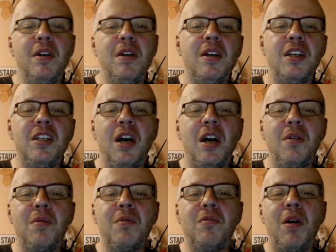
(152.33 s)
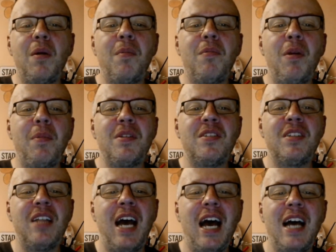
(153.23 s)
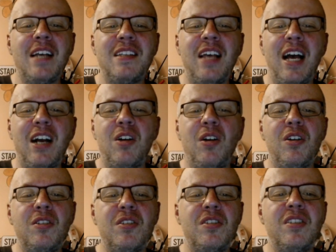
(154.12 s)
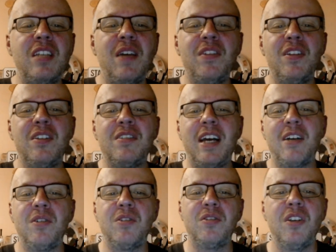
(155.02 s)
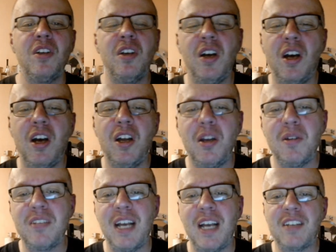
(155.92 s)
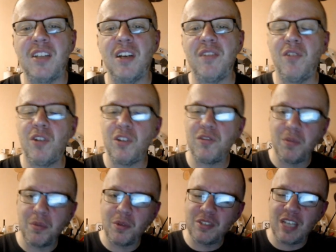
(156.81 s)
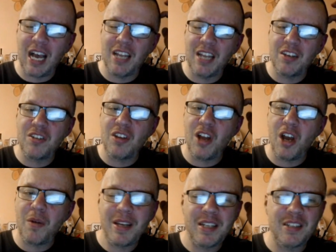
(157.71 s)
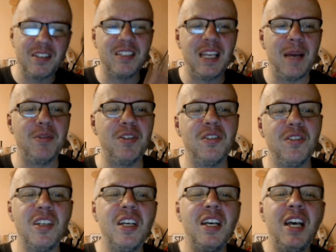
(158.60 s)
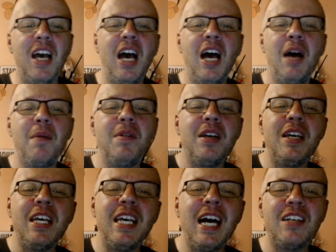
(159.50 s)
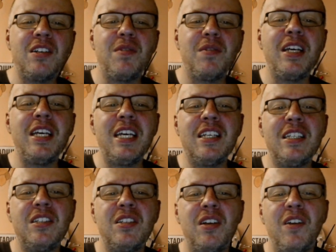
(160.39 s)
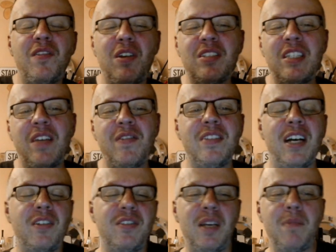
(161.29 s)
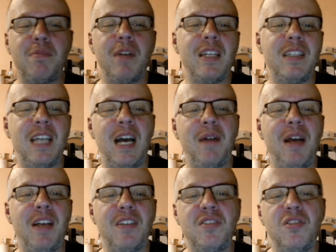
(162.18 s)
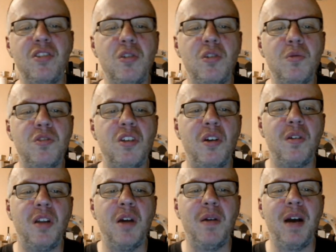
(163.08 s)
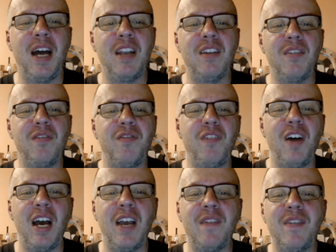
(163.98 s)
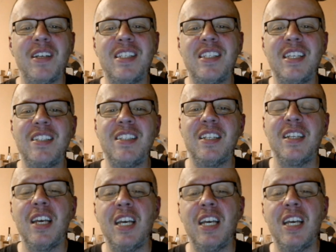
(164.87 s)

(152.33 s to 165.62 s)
Robinson has got 7 tackles, no sacks, no forced fumbles, and no interceptions. He is of those 7 tackles, they break down as 2 solo and 5 assisted.